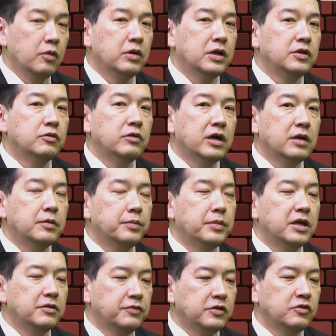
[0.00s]
when you have a
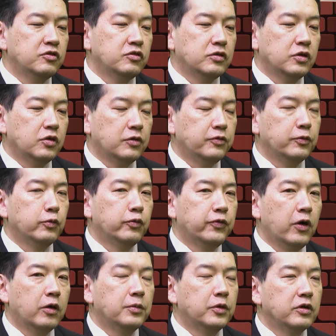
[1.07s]
beneficiary or
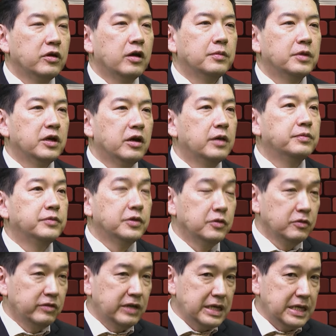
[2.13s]
farmer coming up to
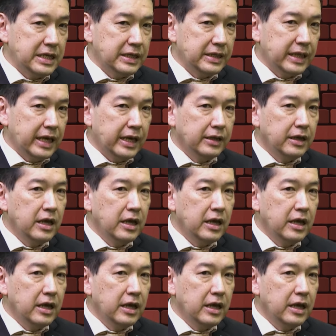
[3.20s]
you saying that